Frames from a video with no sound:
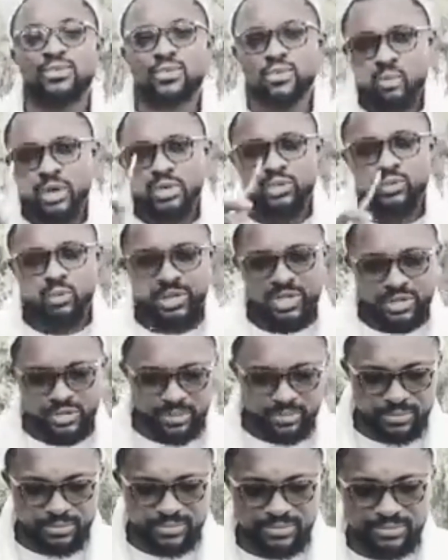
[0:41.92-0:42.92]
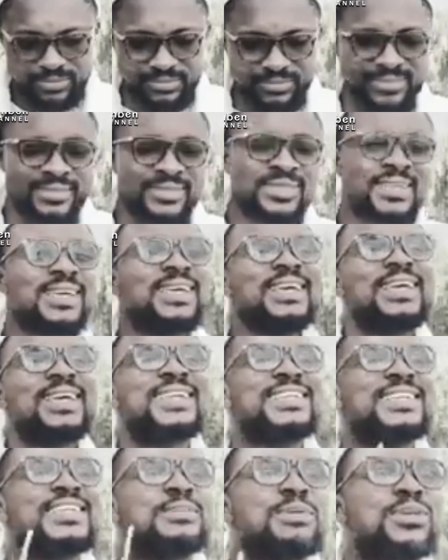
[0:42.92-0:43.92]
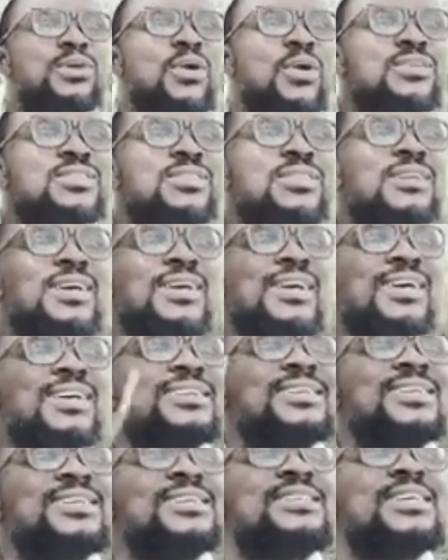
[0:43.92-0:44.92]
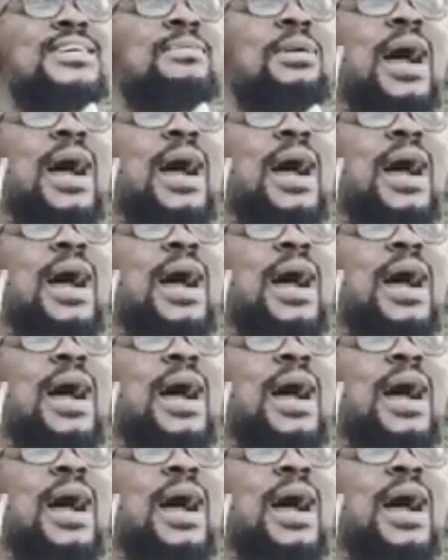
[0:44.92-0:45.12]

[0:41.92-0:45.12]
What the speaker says: when you wake up. It is because the dream